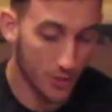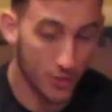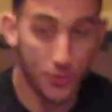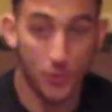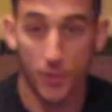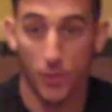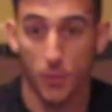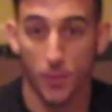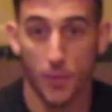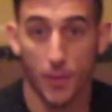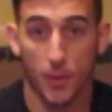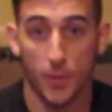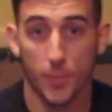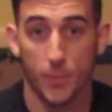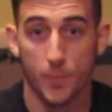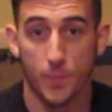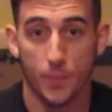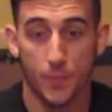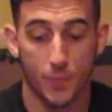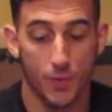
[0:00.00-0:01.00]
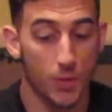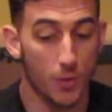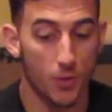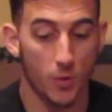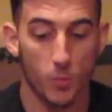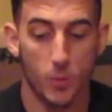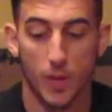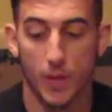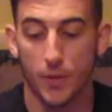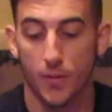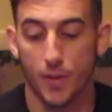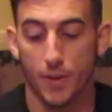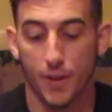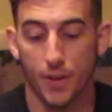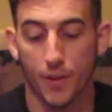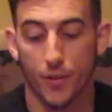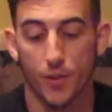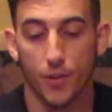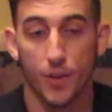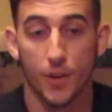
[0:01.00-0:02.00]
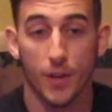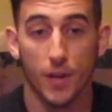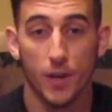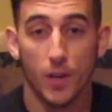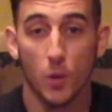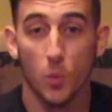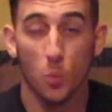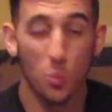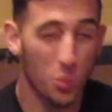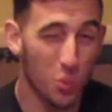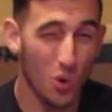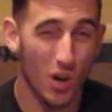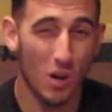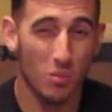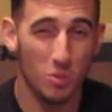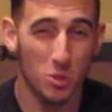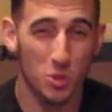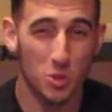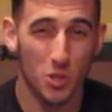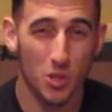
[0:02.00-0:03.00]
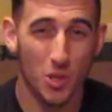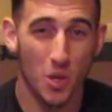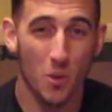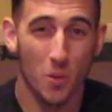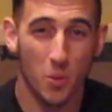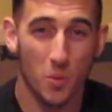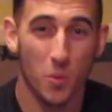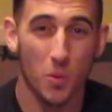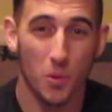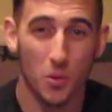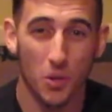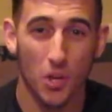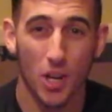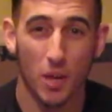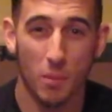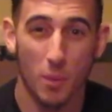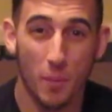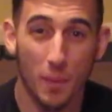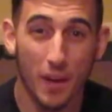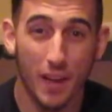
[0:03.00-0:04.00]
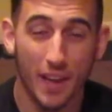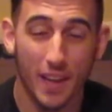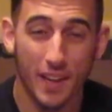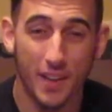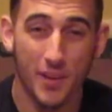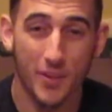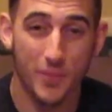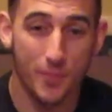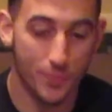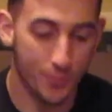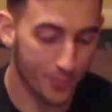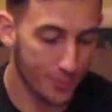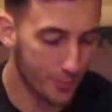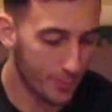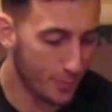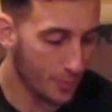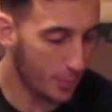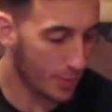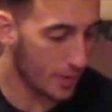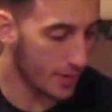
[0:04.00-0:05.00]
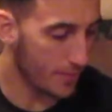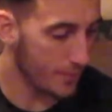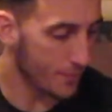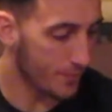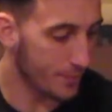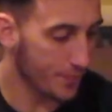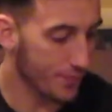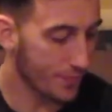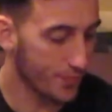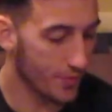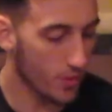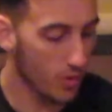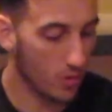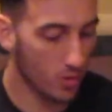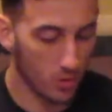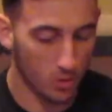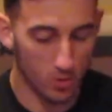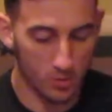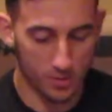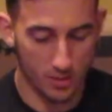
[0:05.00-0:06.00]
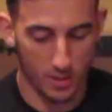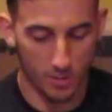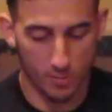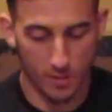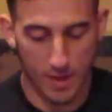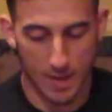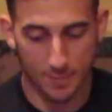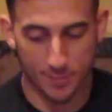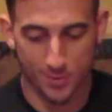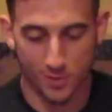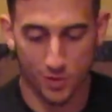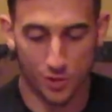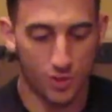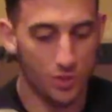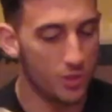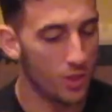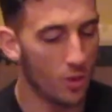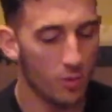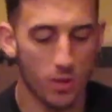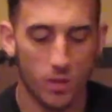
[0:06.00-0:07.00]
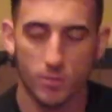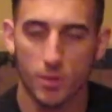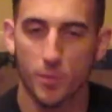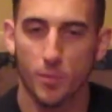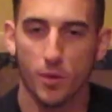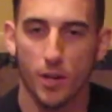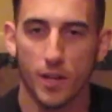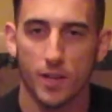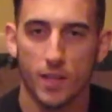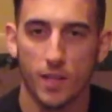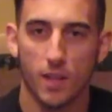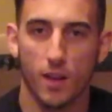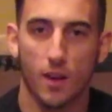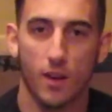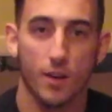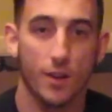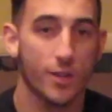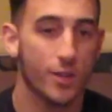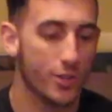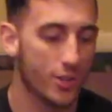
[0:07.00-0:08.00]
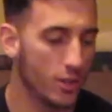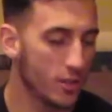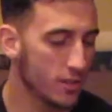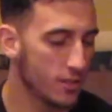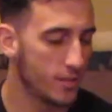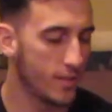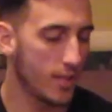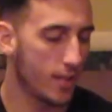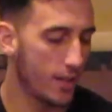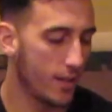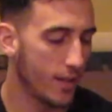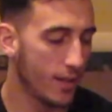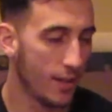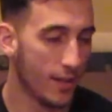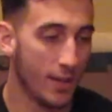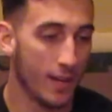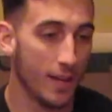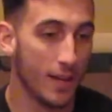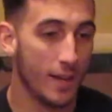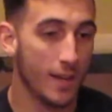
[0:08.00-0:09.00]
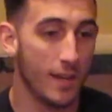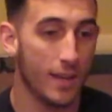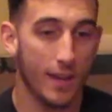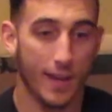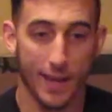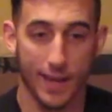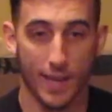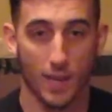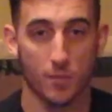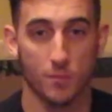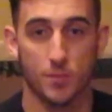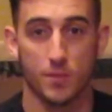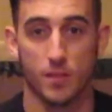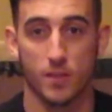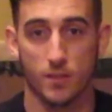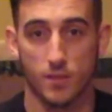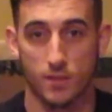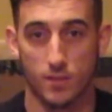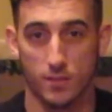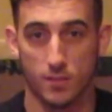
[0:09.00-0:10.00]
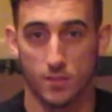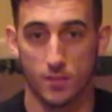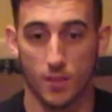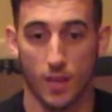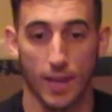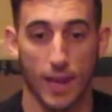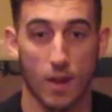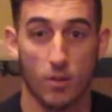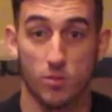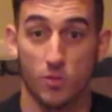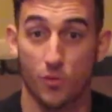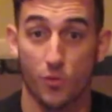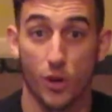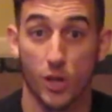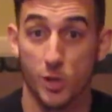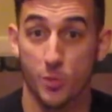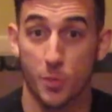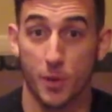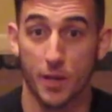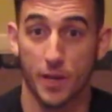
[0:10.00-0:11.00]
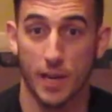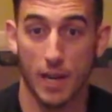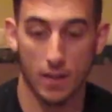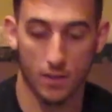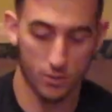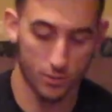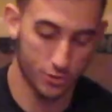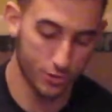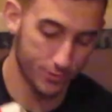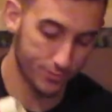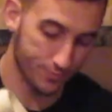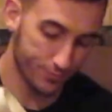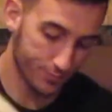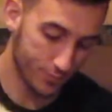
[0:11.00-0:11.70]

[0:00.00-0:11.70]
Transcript: Don't know why they're in here. Probably should go through and clean out my bag, but old knee wraps, don't know what brand they are, couldn't tell you. Had them since like I was a freshman in college.